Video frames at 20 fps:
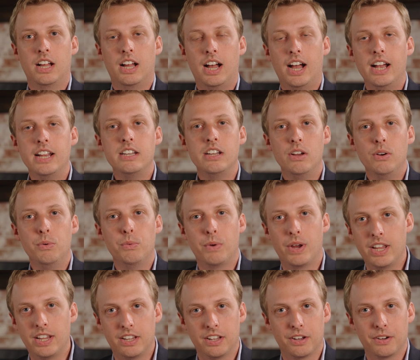I know
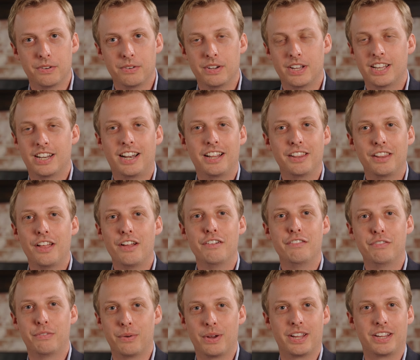Waco, and I
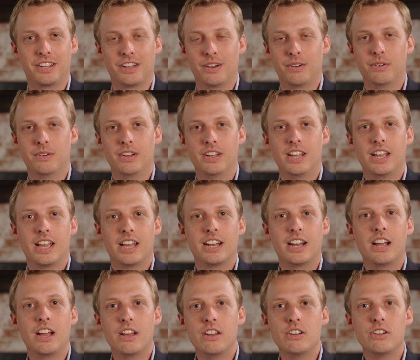love Waco, and
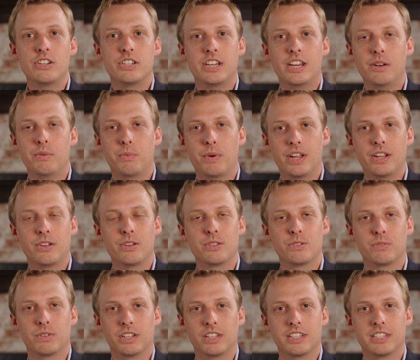I understand
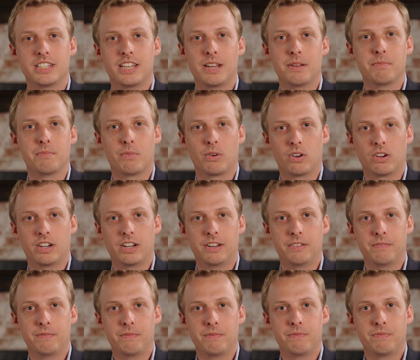Waco's real estate
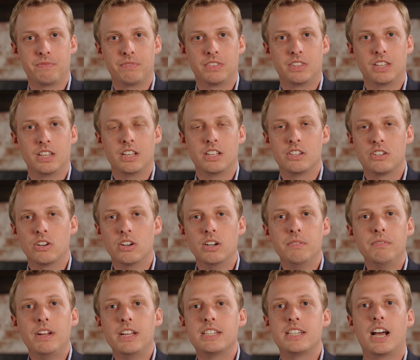market.
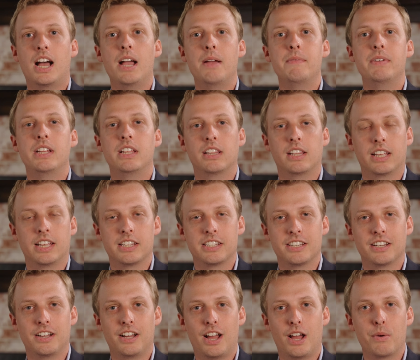During my time in
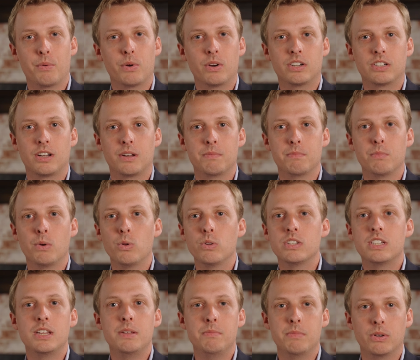Atlanta, I worked on
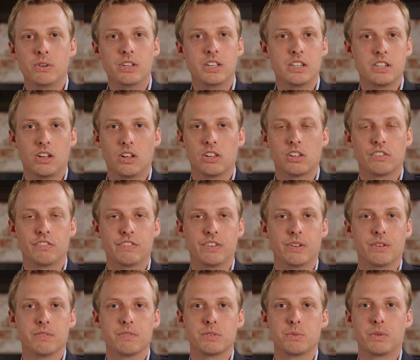multi-million-dollar
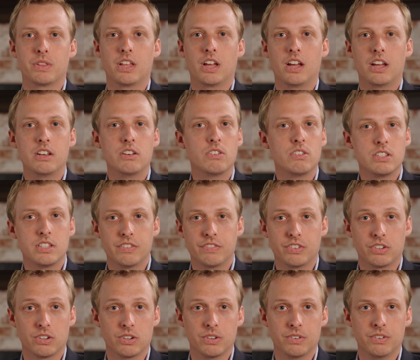films with hundreds of
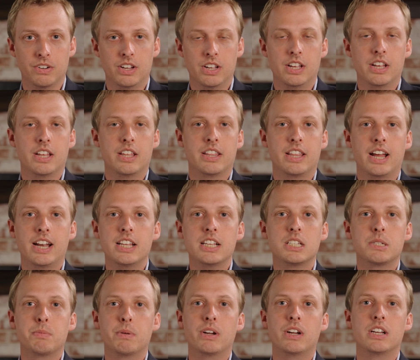crew. That
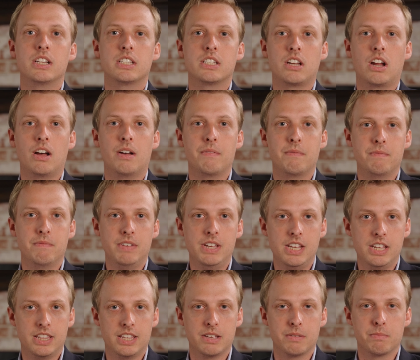experience taught
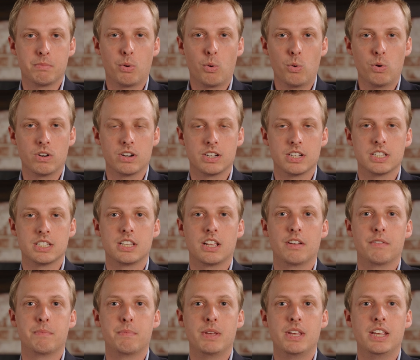me the importance
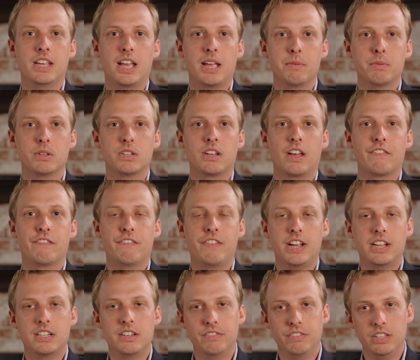of being able to
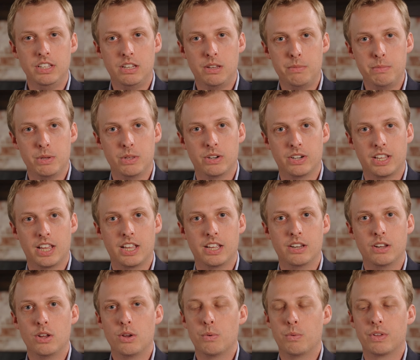effectively
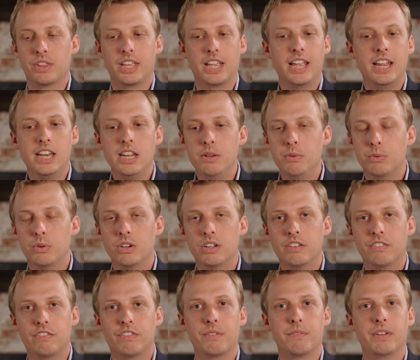communicate with
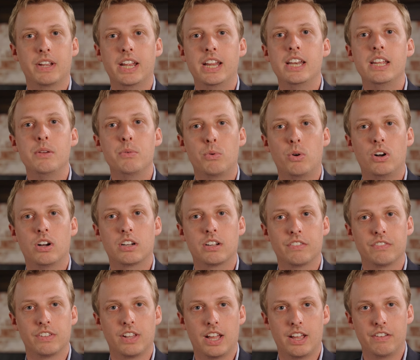anyone from any walk
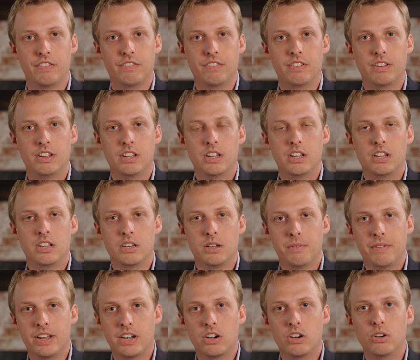of life.
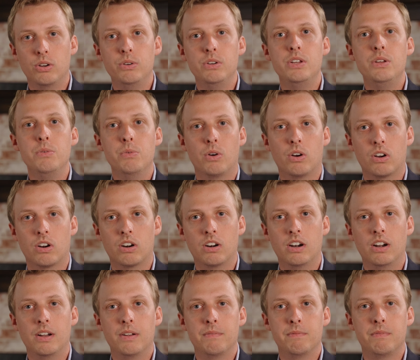No matter who you
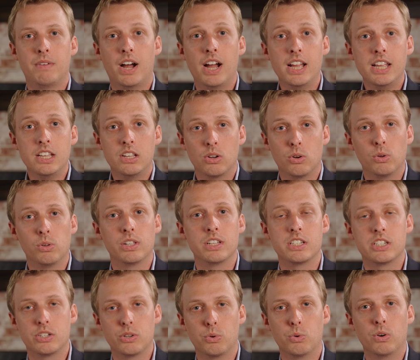are, my goal
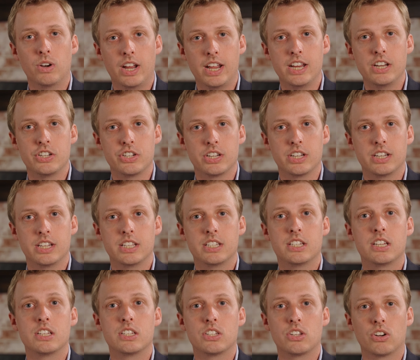as your agent
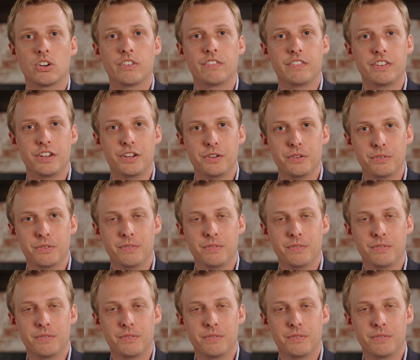is to serve you.